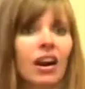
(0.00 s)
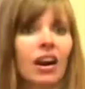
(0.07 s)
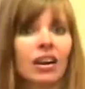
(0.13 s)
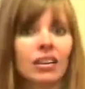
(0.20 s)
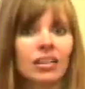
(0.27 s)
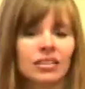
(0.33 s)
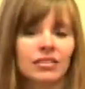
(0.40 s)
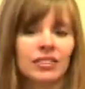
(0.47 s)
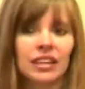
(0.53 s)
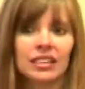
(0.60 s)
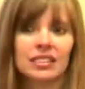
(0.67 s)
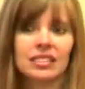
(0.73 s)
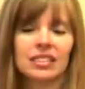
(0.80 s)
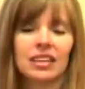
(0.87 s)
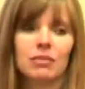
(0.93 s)
All of
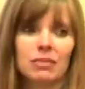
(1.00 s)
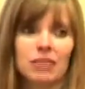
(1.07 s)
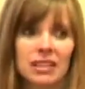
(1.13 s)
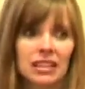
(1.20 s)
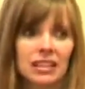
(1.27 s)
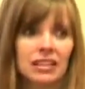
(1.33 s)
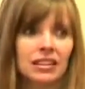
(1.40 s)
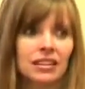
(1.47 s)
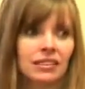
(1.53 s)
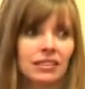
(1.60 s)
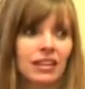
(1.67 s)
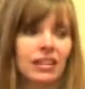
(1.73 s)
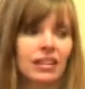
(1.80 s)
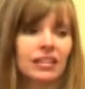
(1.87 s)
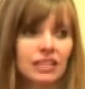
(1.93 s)
us can be
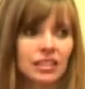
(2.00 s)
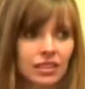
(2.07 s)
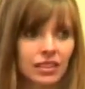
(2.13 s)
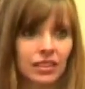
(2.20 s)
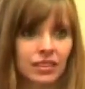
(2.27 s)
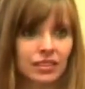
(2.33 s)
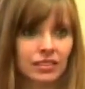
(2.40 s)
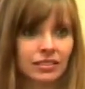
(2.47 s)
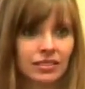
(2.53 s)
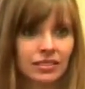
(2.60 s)
a leader.